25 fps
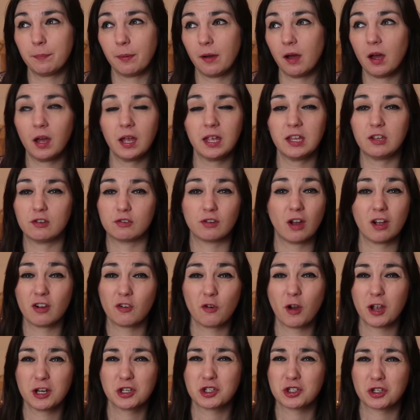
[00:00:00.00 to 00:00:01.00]
bi, you're
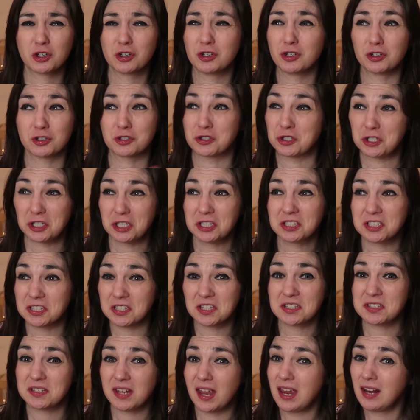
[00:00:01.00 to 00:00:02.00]
not quite sure, you're still to
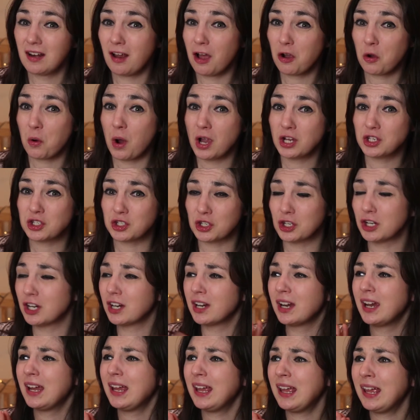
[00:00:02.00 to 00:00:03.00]
this day not quite
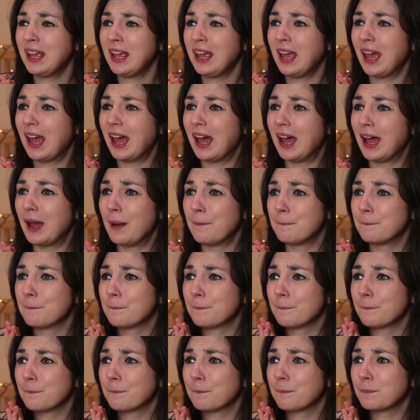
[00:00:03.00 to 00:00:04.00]
sure.
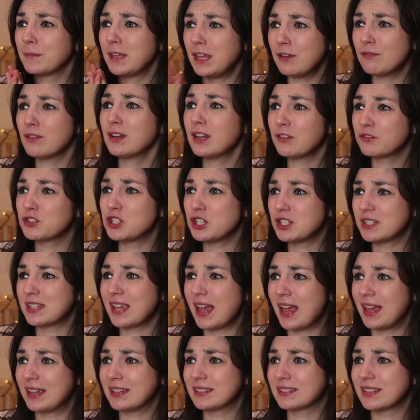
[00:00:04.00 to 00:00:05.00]
Even if she
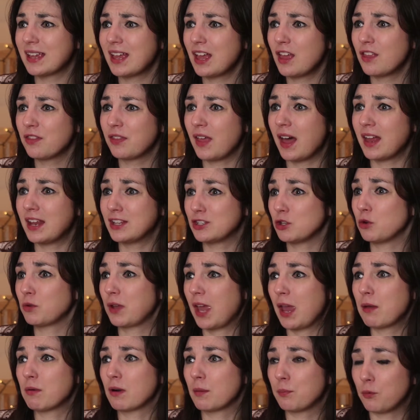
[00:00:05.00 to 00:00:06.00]
says that it's
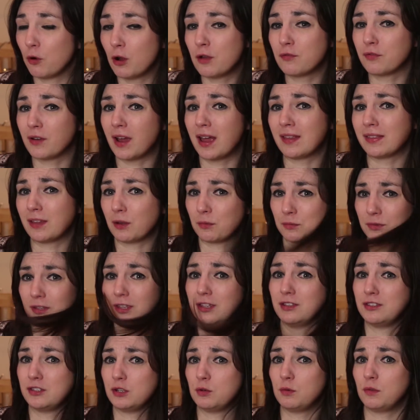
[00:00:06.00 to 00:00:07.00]
okay with a boyfriend that
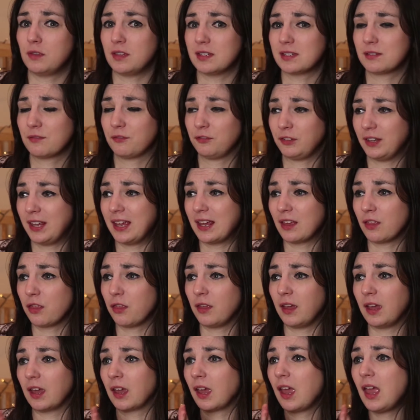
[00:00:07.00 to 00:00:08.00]
you do this fling
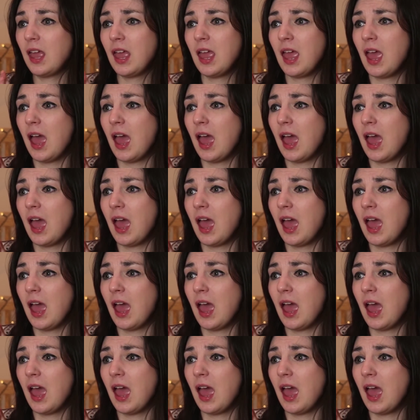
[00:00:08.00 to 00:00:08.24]
thing,